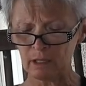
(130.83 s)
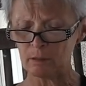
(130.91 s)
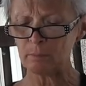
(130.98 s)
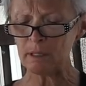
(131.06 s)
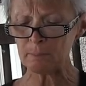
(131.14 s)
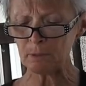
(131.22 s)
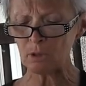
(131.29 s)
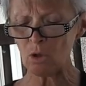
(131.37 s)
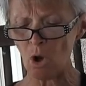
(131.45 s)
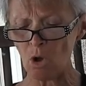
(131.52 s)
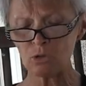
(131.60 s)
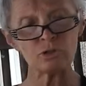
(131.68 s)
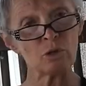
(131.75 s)
People
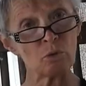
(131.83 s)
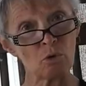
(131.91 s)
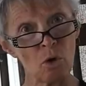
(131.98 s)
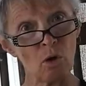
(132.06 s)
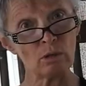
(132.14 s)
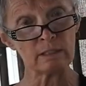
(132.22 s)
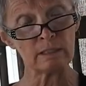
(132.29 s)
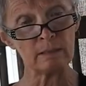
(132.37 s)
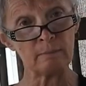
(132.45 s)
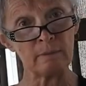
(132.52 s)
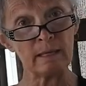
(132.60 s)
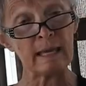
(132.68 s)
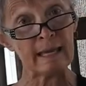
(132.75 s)
also called
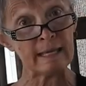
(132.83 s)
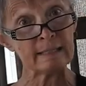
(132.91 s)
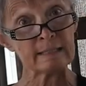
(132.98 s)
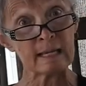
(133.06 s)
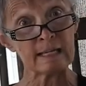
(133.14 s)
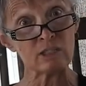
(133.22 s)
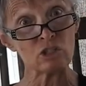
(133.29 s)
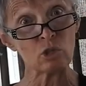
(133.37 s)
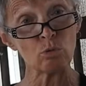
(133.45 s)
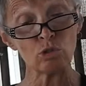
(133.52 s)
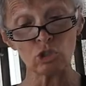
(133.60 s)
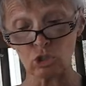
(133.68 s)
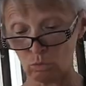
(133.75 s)
him
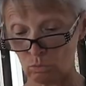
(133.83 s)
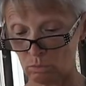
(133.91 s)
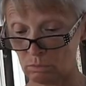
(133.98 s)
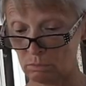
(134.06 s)
antisocial.